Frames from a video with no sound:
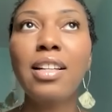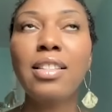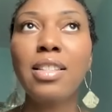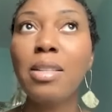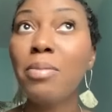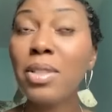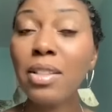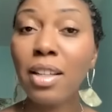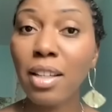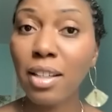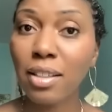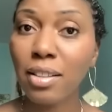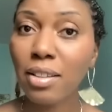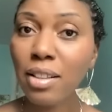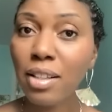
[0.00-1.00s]
it seems
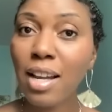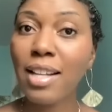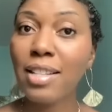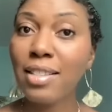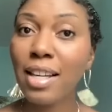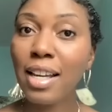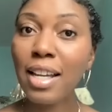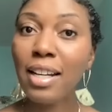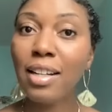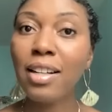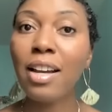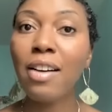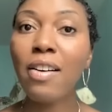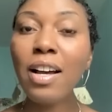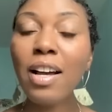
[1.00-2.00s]
like in hindsight
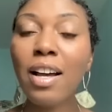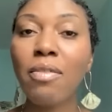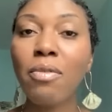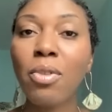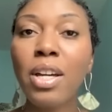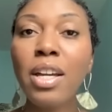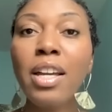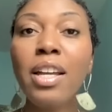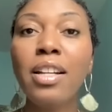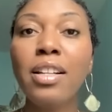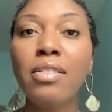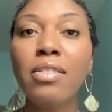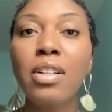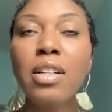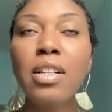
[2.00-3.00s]
now i've read
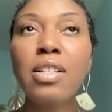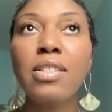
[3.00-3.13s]
and